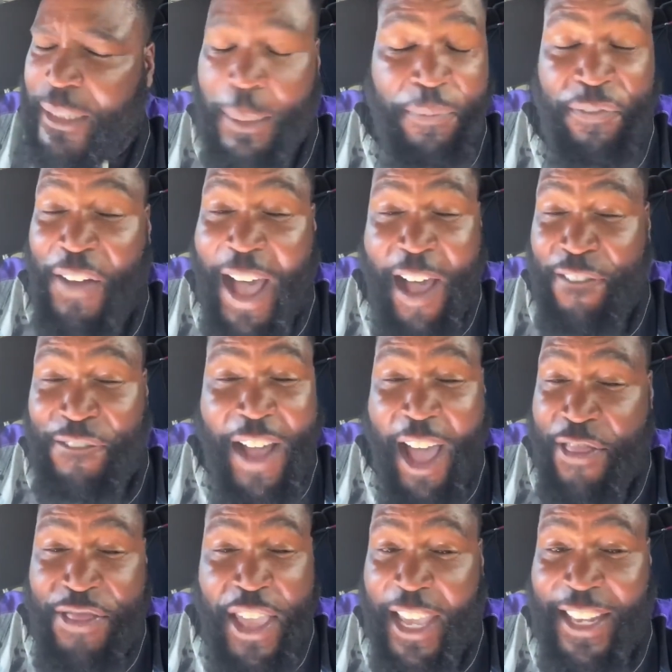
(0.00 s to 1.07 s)
But them
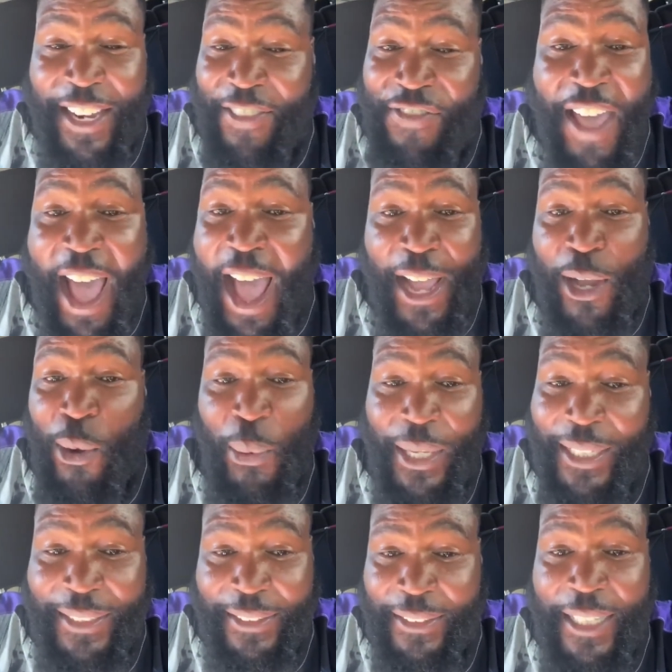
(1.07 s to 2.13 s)
5'5", thick in the thigh
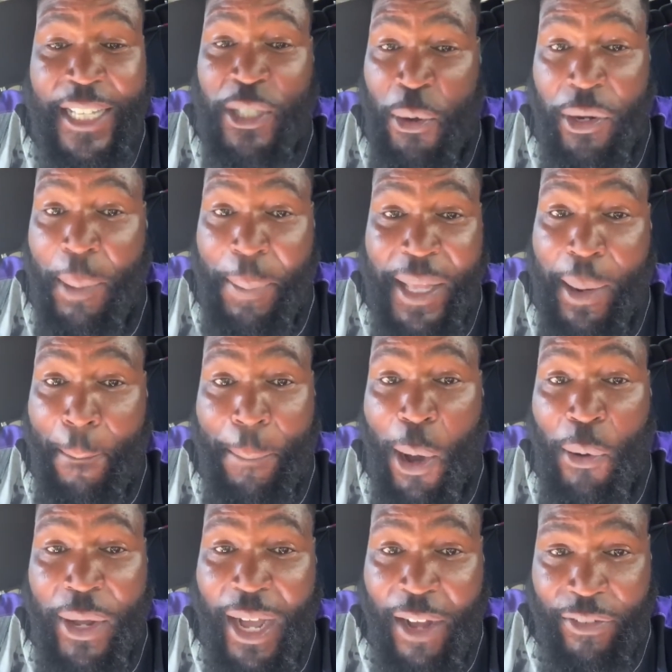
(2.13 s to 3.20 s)
queens, that's going to be the
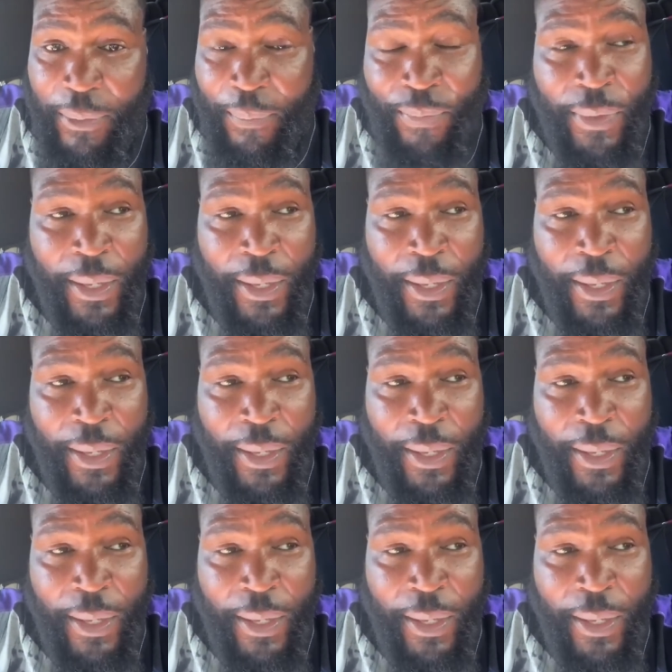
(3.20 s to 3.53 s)
bulk of